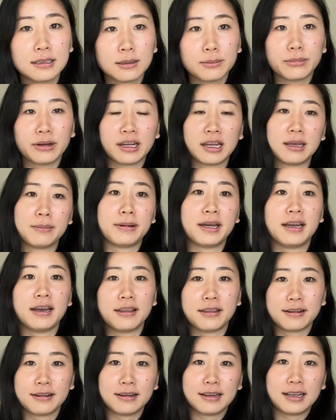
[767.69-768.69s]
bringing my
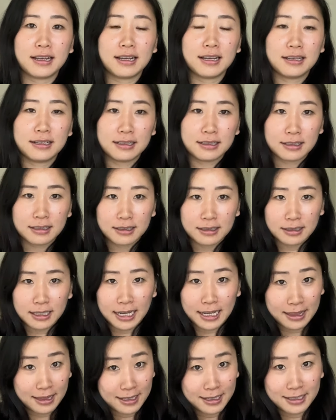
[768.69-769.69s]
other knee
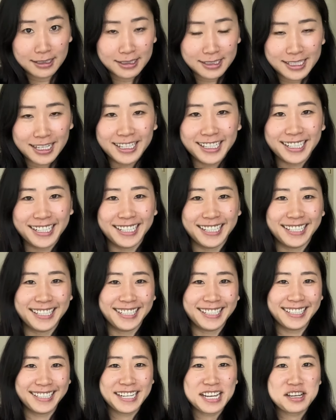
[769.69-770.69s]
like this,
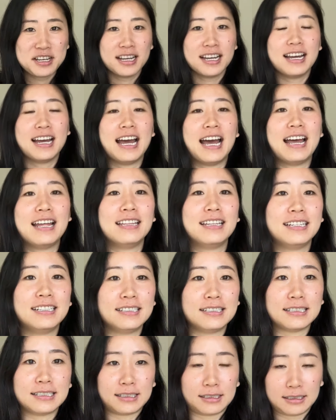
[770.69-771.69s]
and then
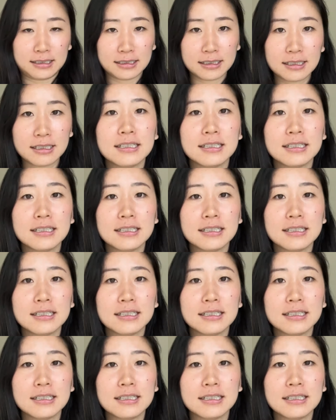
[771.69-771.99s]
just